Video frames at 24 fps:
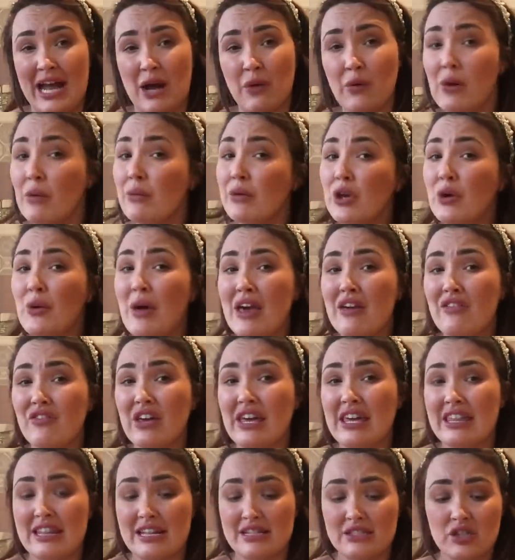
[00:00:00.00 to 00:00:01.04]
out. When will you ever
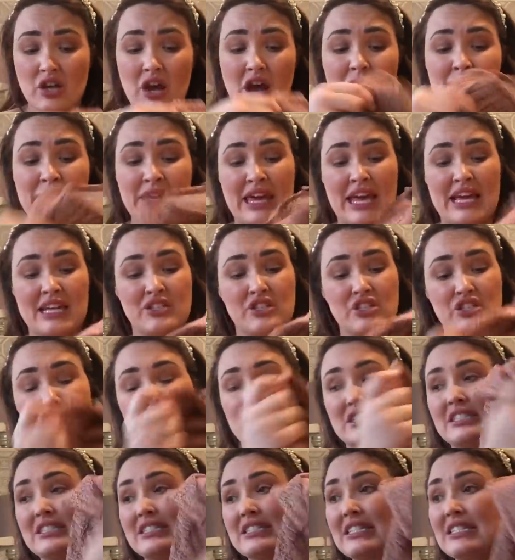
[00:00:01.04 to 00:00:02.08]
get that time again just
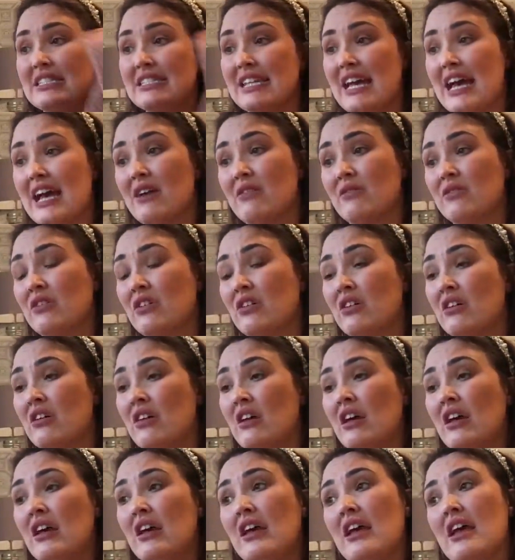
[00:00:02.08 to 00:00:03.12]
to sit down
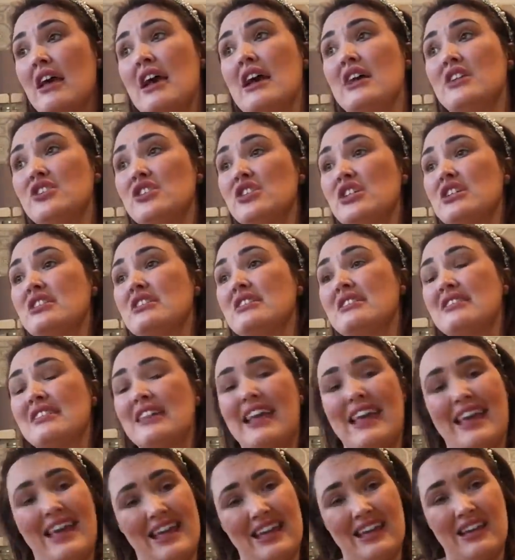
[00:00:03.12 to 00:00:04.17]
and just
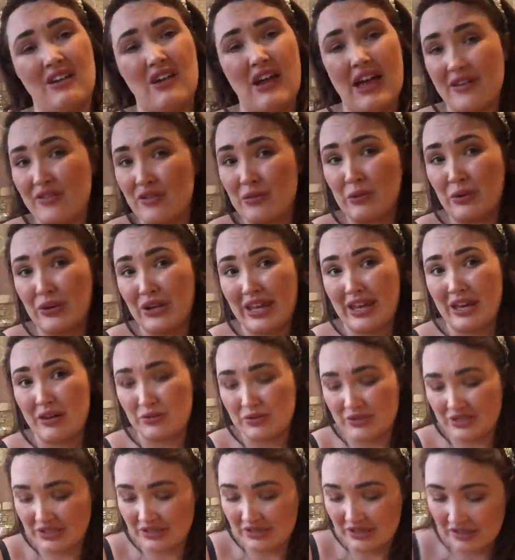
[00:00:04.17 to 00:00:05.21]
eat like everybody
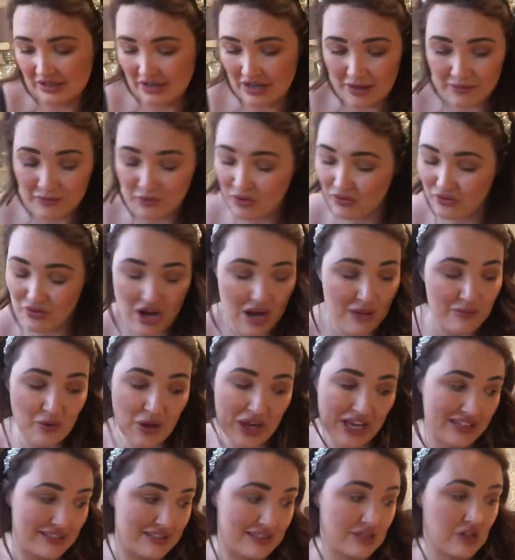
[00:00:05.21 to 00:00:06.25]
else? I'm not I'm not
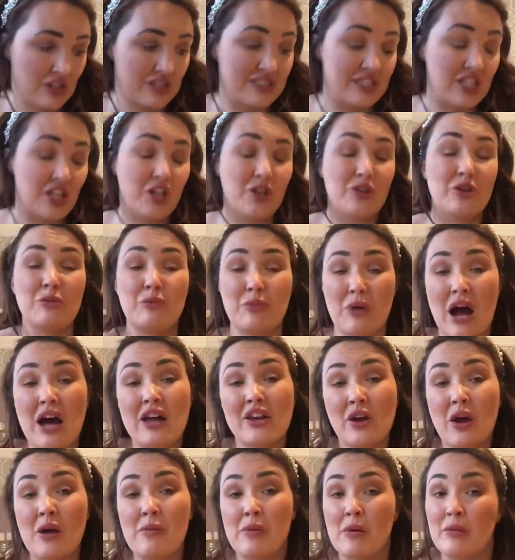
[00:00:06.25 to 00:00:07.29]
exercising. I know you I
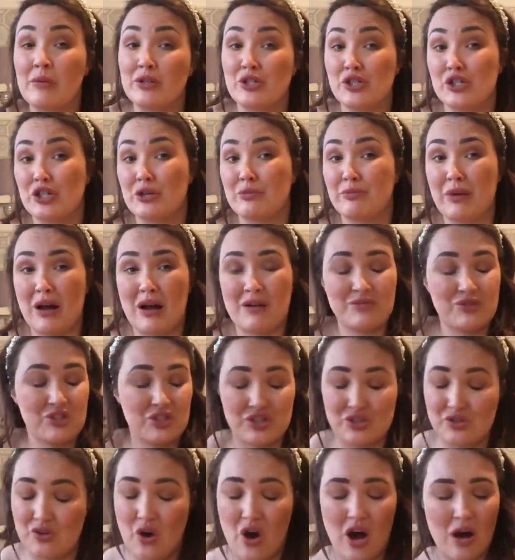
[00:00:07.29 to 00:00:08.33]
know I probably should, but I'm
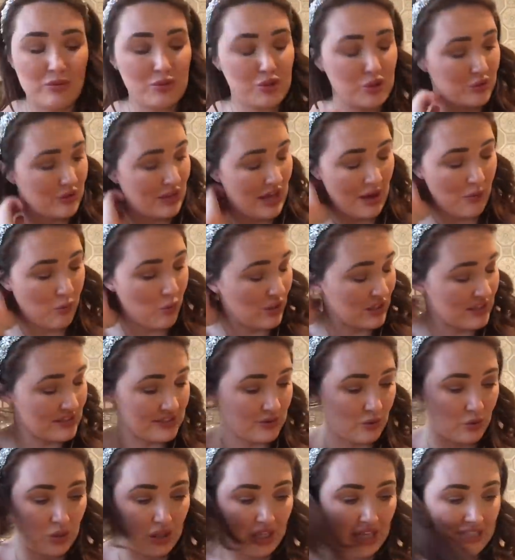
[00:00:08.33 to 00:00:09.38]
just not. I'll do that once
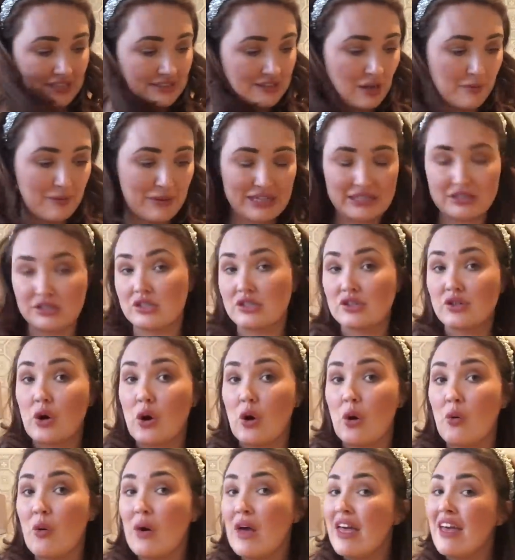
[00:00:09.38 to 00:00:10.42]
all the kids go back to
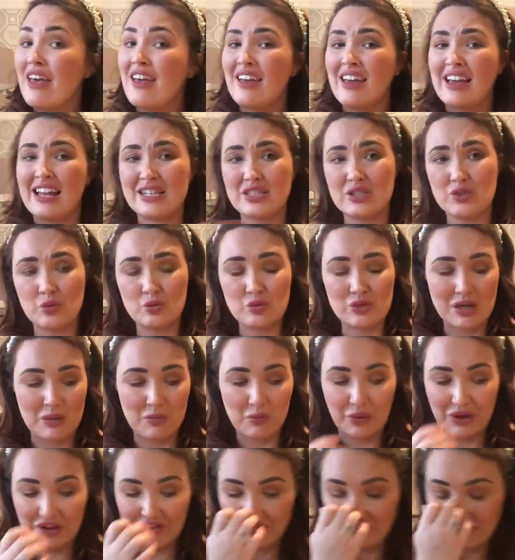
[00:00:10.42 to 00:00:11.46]
school. It's all done
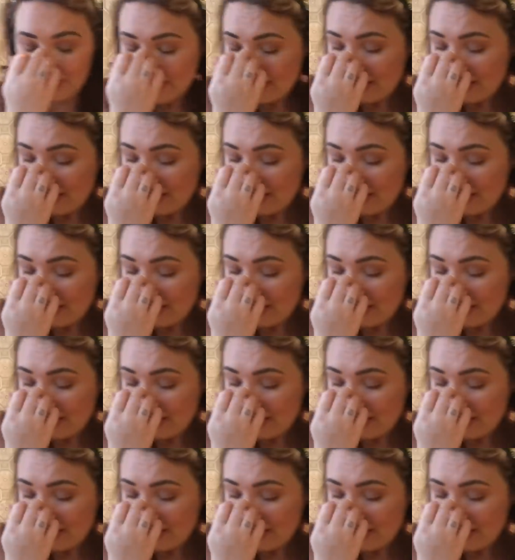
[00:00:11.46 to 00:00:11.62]
with.